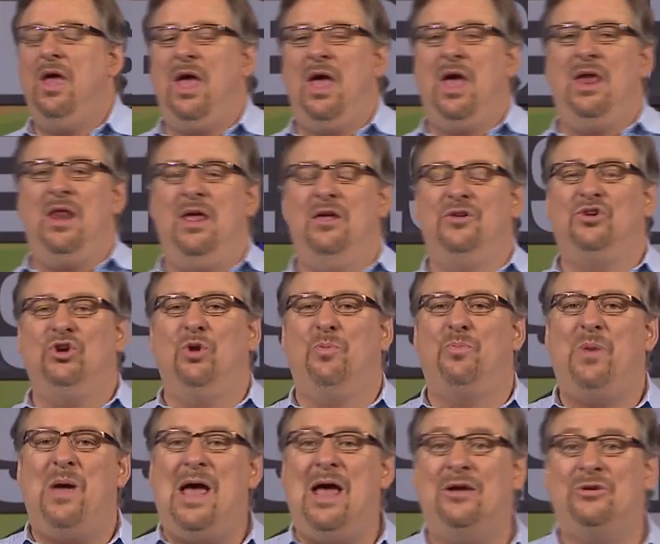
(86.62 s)
And as your
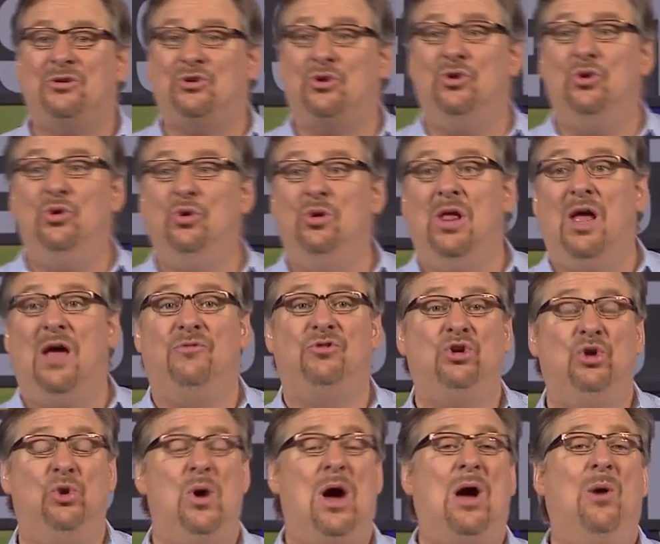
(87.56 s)
pastor who
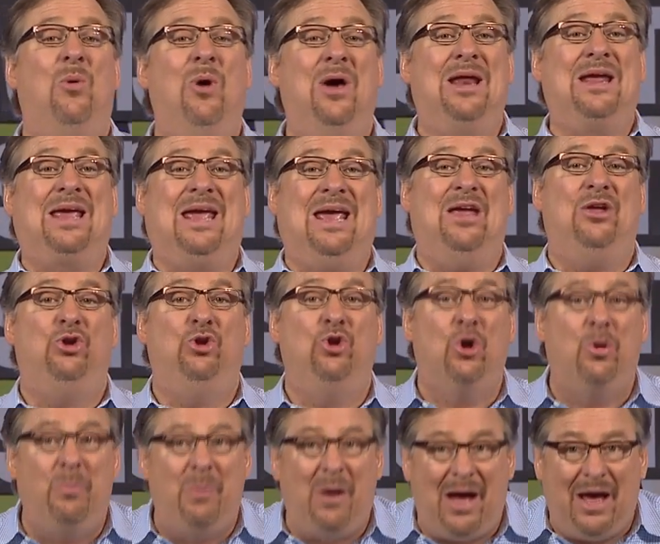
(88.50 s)
loves you, I want to get
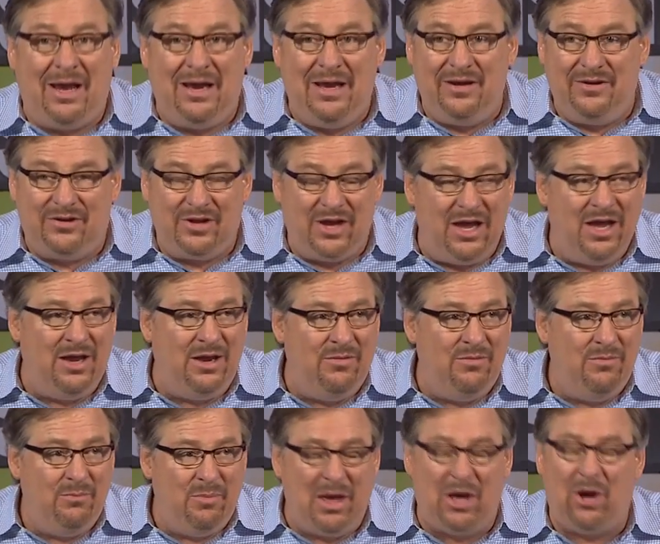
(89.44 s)
your bodies
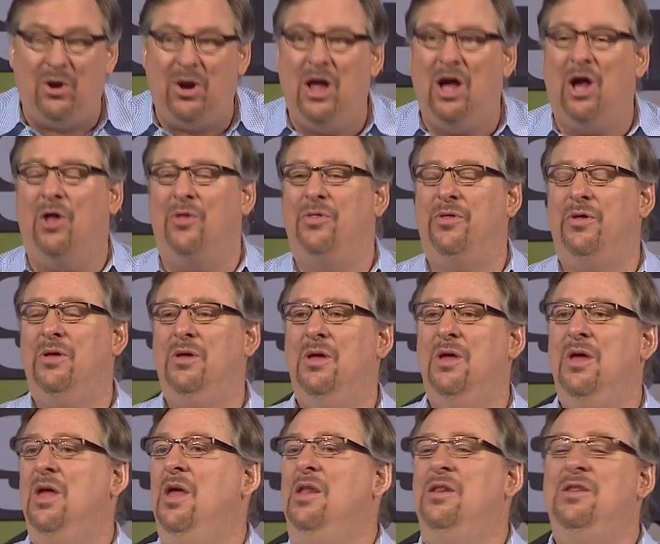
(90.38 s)
in better health.
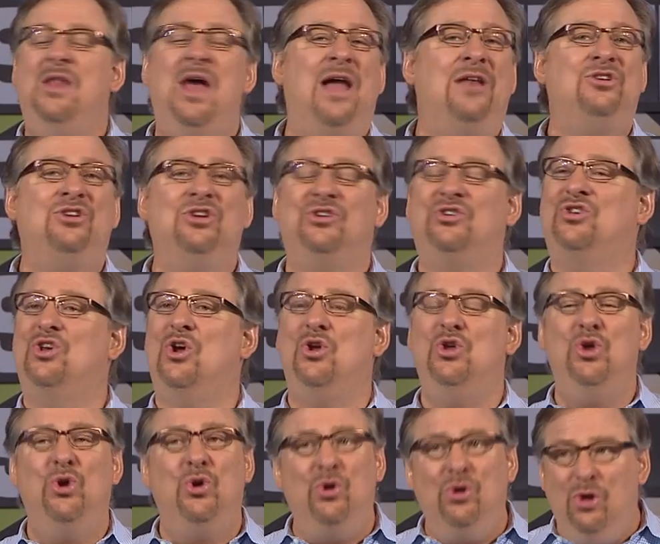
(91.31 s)
Not just so
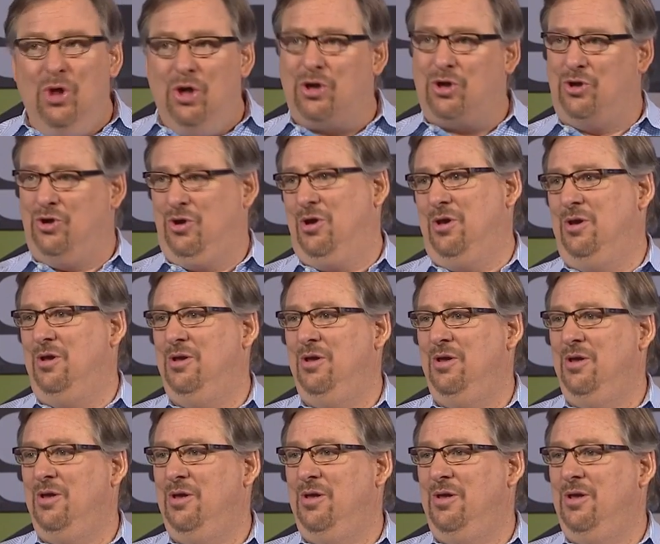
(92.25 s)
you can look good,
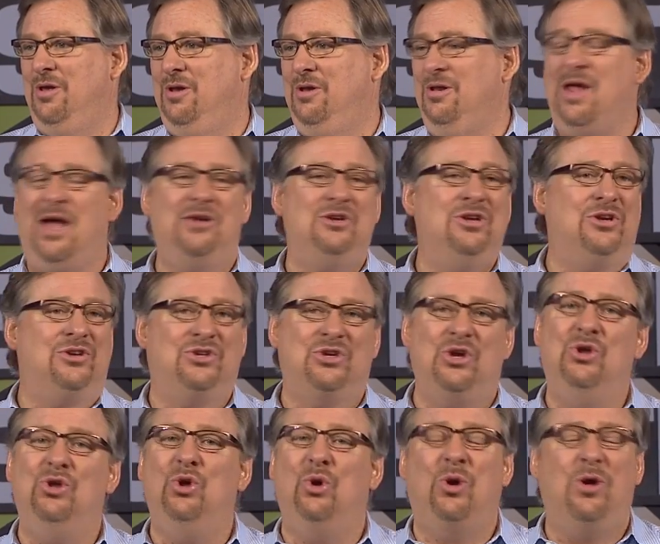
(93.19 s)
not just
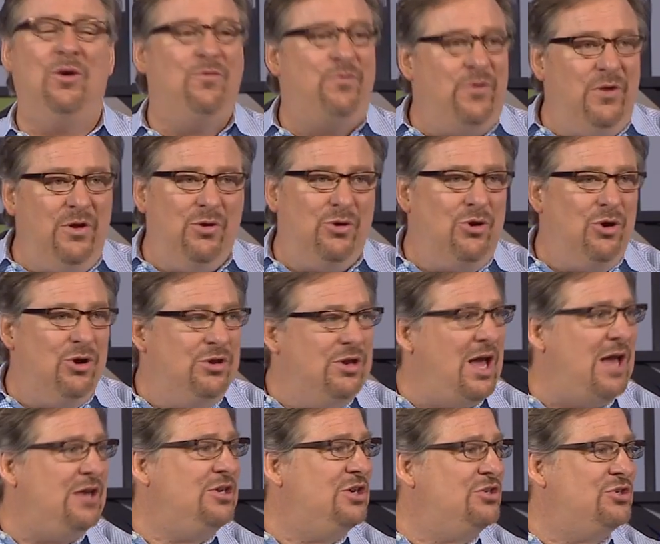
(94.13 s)
so you can feel good,
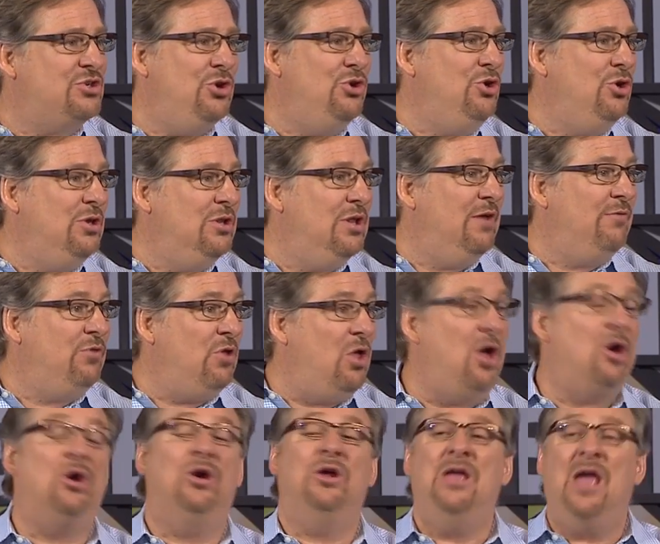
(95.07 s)
not just so you can live
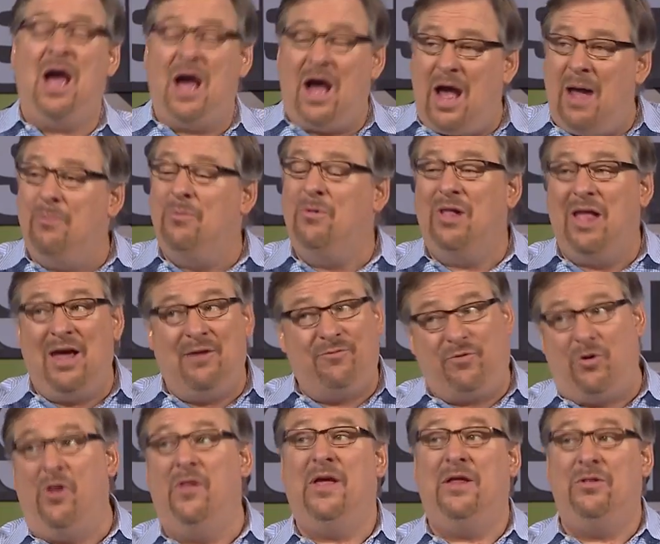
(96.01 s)
longer. Yeah, I'm glad
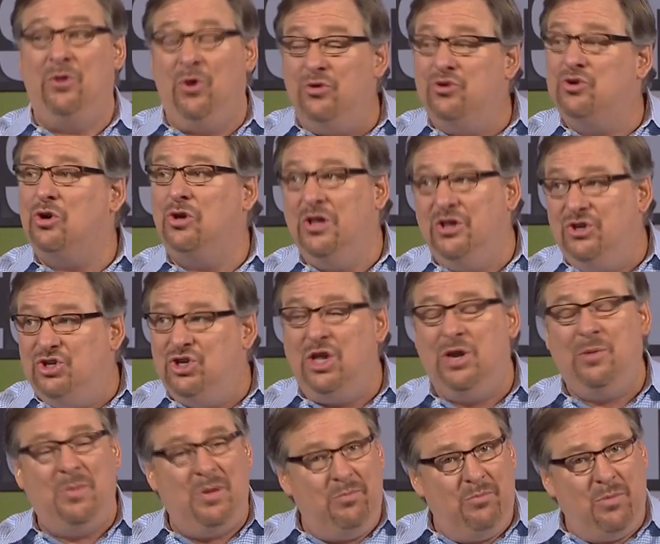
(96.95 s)
for all that. And those are
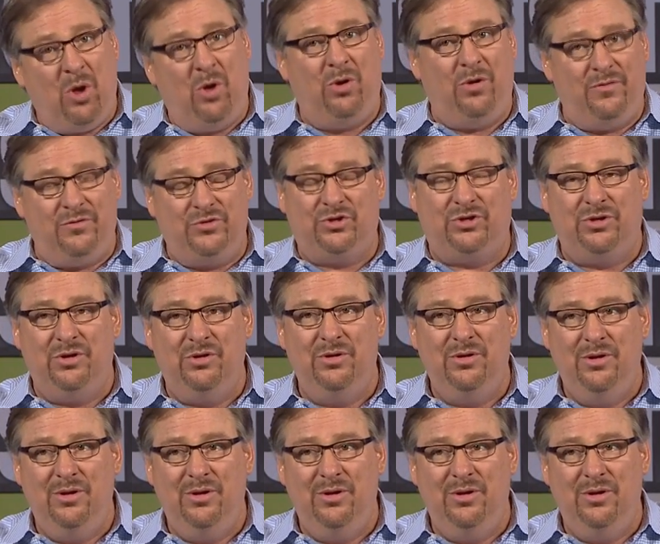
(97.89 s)
legitimate motives.